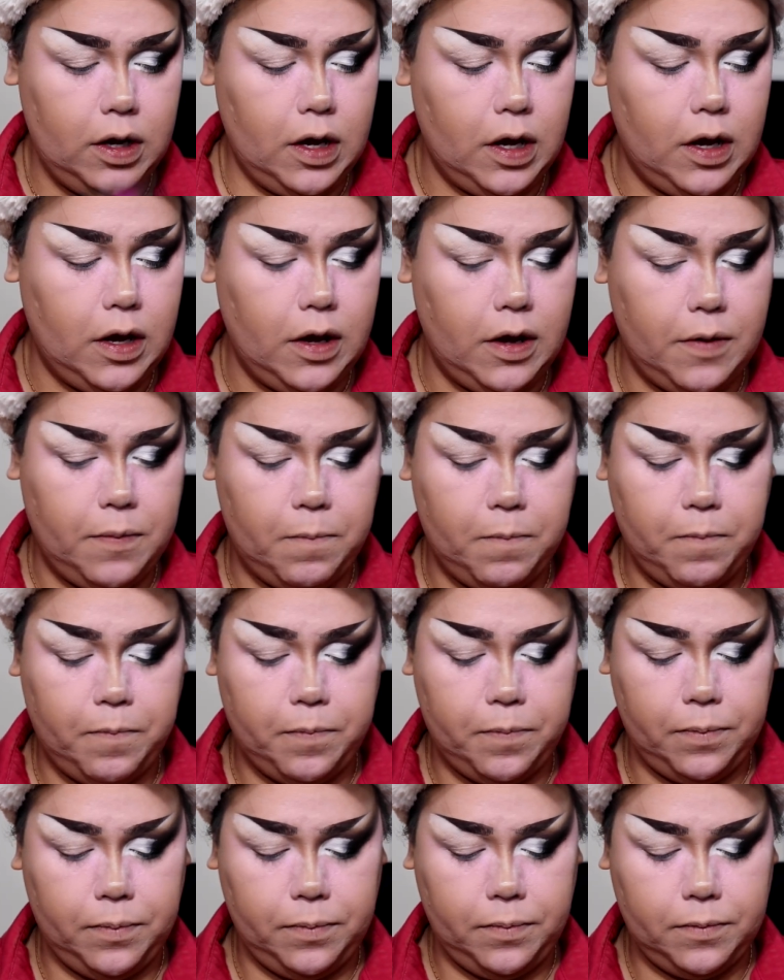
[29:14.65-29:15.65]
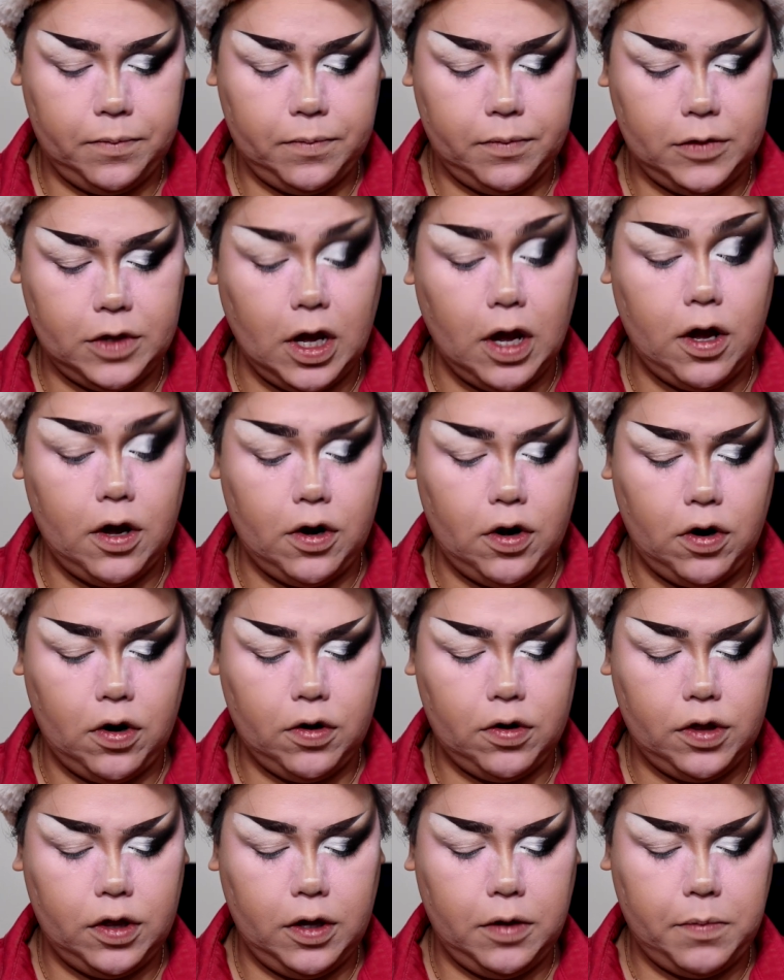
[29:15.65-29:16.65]
um, the
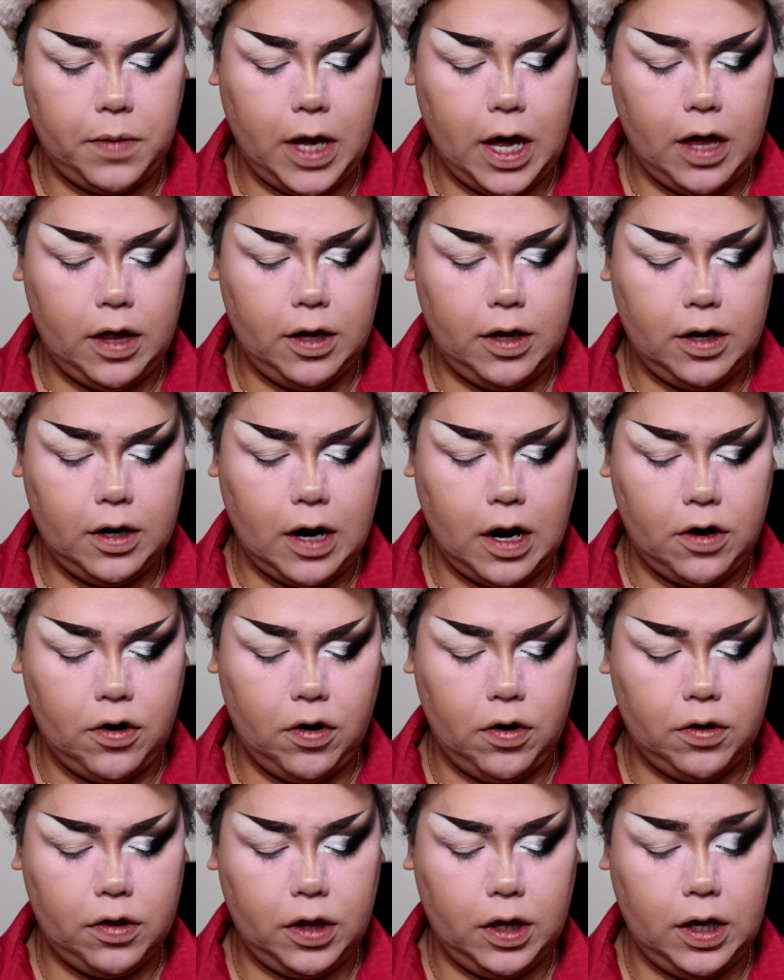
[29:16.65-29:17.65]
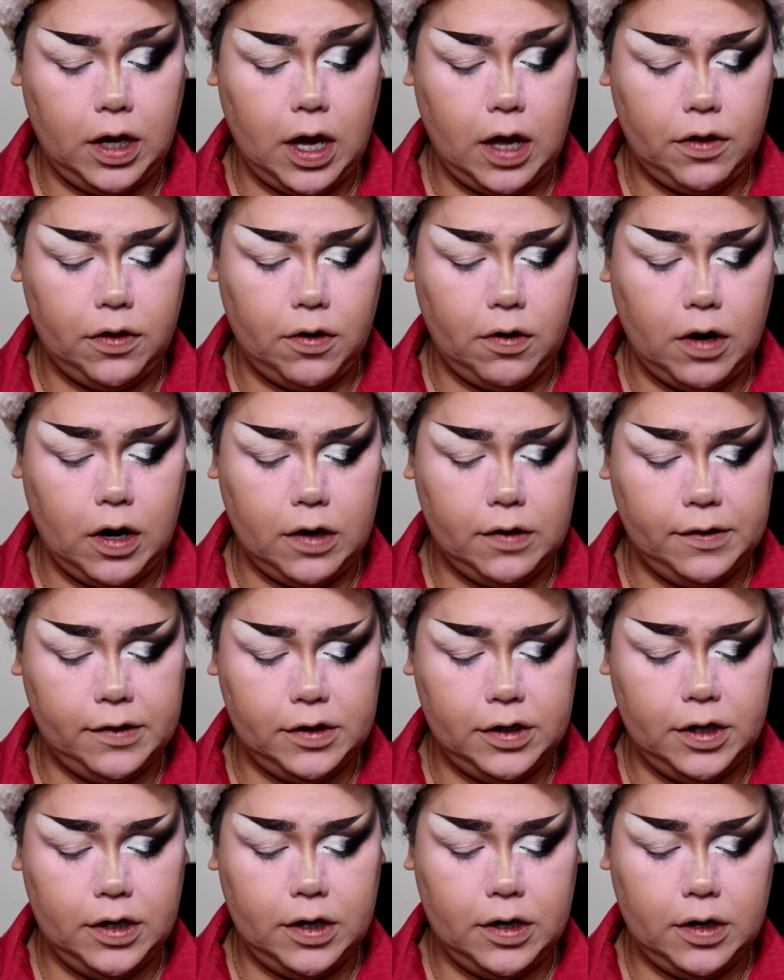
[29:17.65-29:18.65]
Unearthly palette, Unearthly Heather
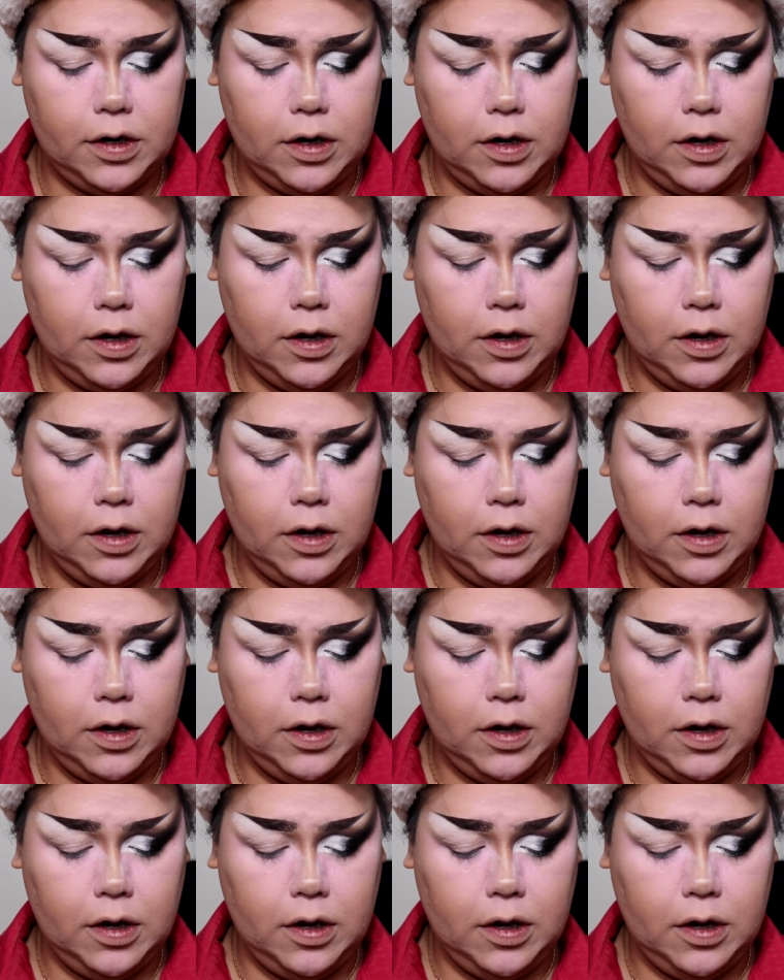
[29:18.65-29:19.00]
Austin.